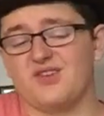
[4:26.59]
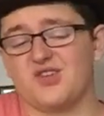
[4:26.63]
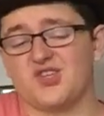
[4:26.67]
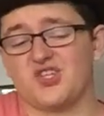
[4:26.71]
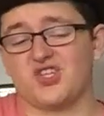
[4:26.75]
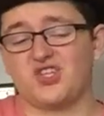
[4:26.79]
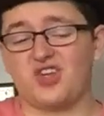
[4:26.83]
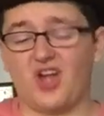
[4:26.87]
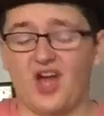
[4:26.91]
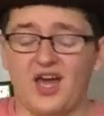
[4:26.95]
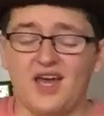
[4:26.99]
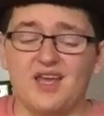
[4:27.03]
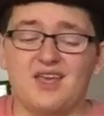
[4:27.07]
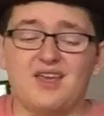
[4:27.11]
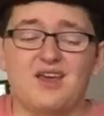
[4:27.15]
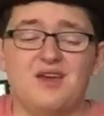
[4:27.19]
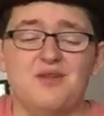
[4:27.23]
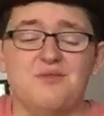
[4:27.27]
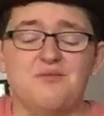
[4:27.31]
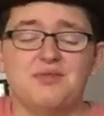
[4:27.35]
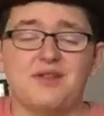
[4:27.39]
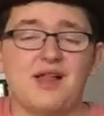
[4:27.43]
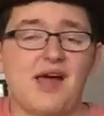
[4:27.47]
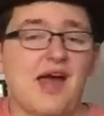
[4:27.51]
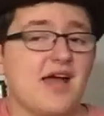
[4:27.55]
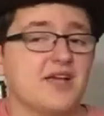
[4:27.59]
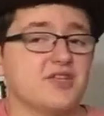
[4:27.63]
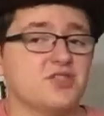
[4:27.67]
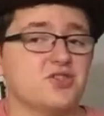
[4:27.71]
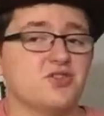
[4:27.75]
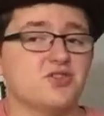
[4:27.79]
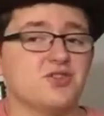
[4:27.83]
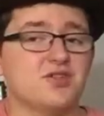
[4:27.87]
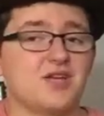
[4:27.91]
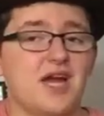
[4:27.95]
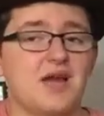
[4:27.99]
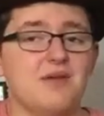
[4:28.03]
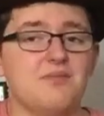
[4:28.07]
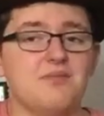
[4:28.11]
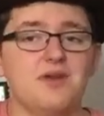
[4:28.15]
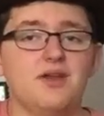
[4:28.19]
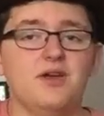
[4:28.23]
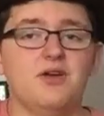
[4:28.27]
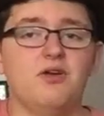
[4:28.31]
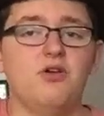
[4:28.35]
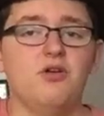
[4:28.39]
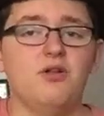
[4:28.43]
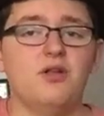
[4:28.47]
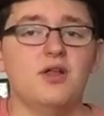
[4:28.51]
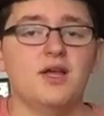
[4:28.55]
a shotgun blaster type
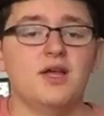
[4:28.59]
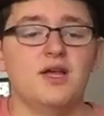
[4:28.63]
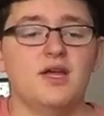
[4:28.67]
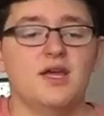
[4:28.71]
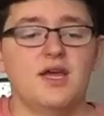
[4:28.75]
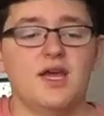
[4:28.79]
deal,